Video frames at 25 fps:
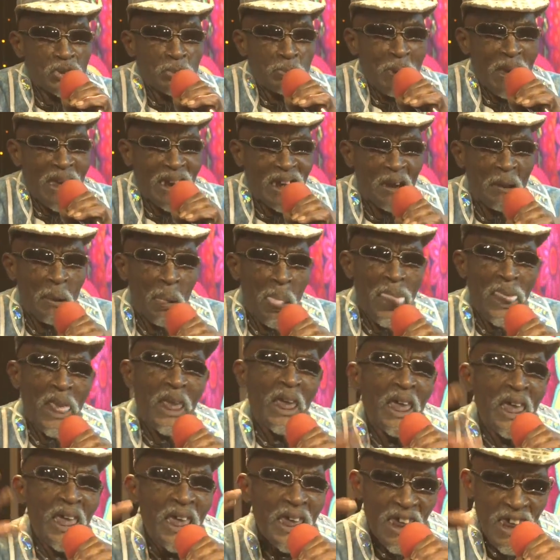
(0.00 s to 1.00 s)
spell
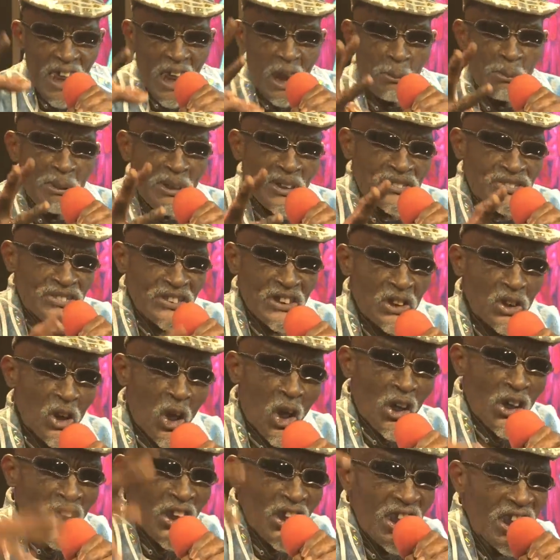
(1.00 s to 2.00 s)
A, B, C,
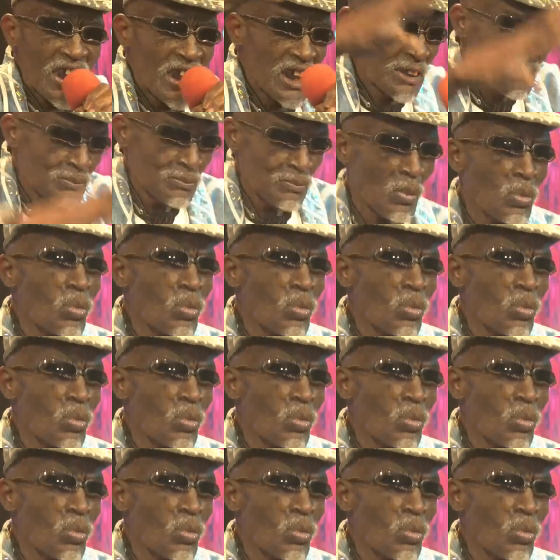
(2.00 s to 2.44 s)
no he.